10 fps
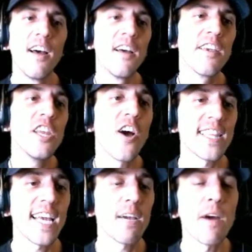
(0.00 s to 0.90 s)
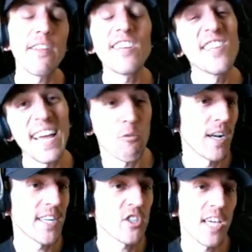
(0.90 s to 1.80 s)
you know, I think whether you like
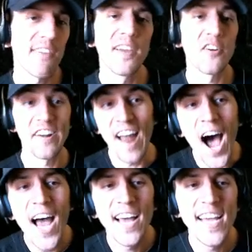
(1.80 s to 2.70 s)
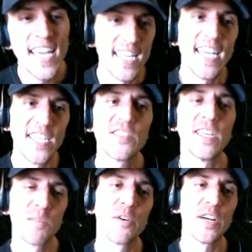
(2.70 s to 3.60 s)
retro gaming or not, it, it's,
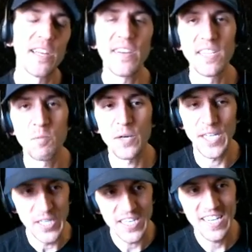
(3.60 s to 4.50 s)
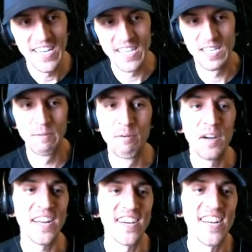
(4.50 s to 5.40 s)
it's pretty, it's pretty good. It's
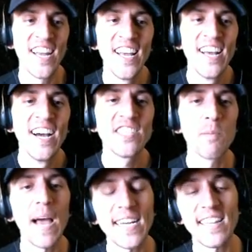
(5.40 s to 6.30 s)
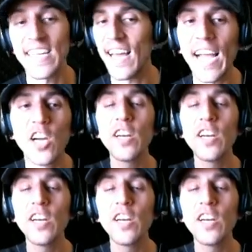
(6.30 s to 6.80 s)
pretty good. So back, like I couldn't